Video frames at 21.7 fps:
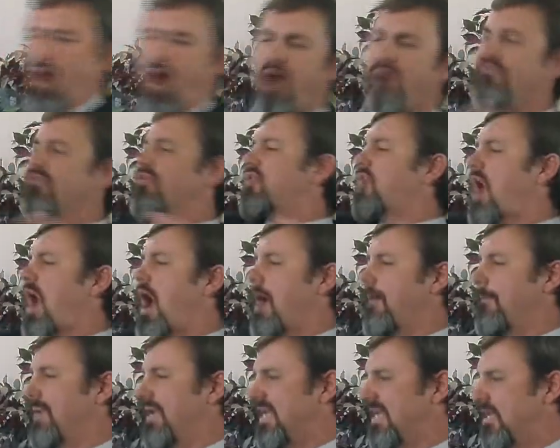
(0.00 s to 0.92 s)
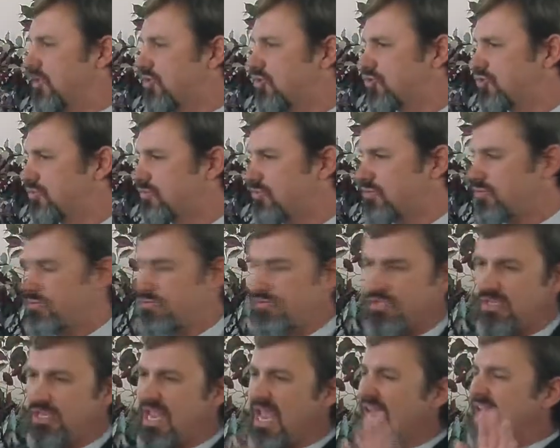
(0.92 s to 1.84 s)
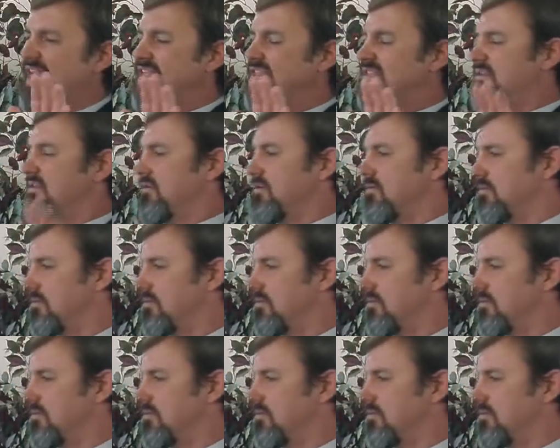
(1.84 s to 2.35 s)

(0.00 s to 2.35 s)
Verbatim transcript: overcome any anything.